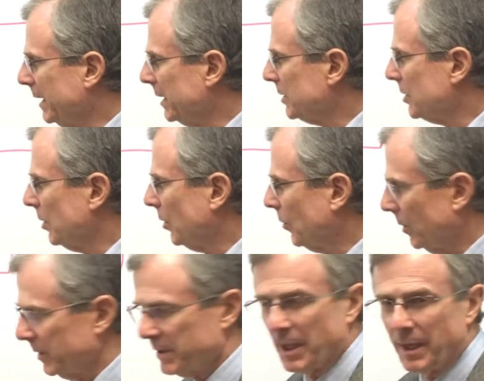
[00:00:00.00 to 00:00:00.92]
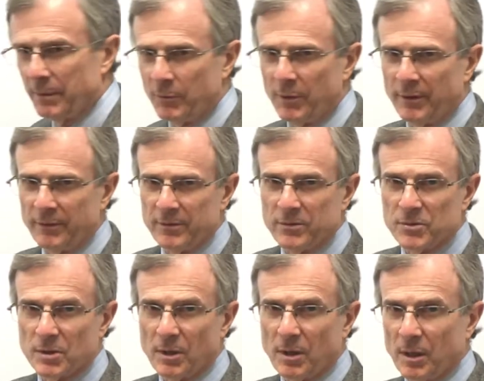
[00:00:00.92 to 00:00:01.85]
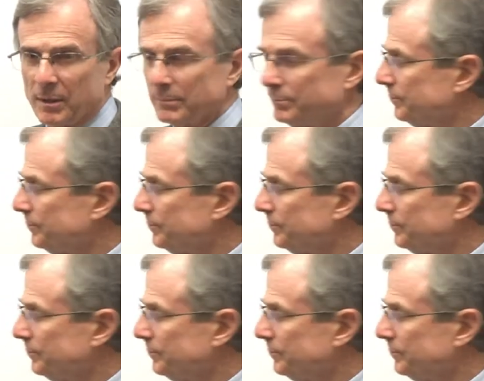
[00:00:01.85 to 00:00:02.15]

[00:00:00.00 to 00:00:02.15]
need to know what time derivatives are.